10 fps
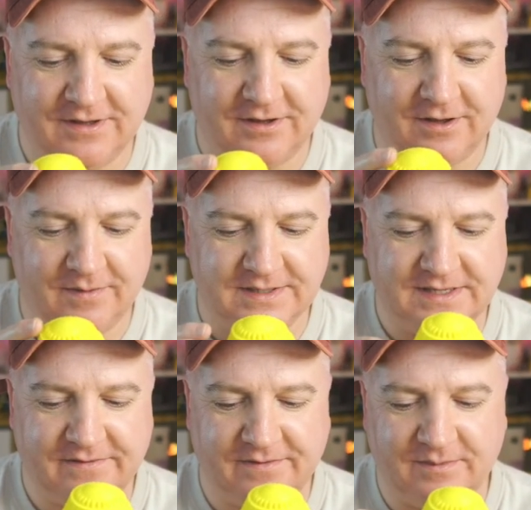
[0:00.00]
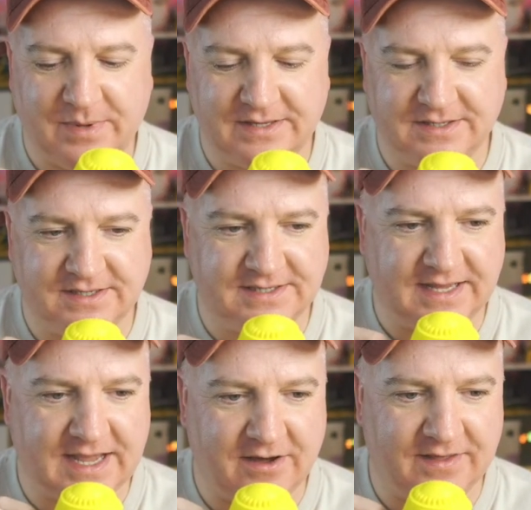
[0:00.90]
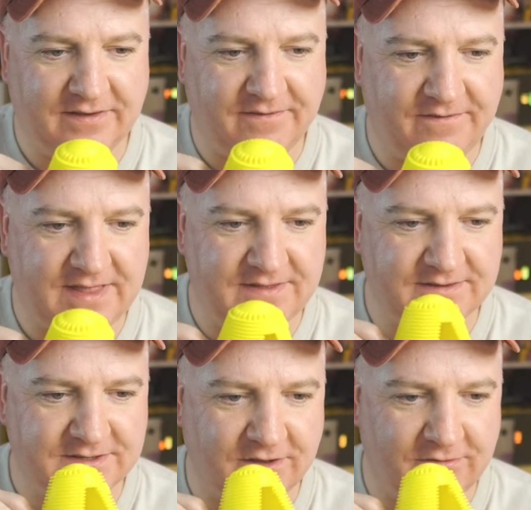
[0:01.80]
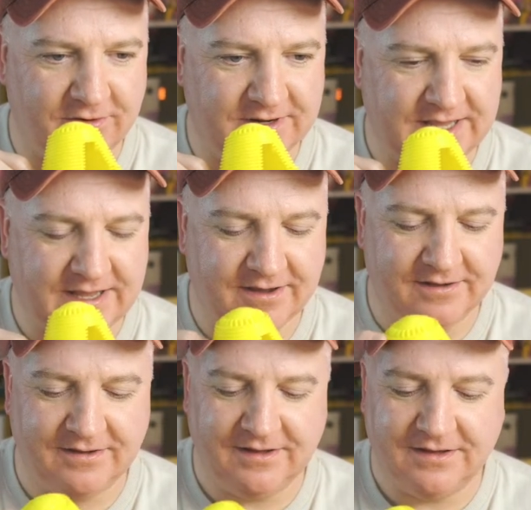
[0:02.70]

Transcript: Uh, there's different bits that stick out, these fins that are on here.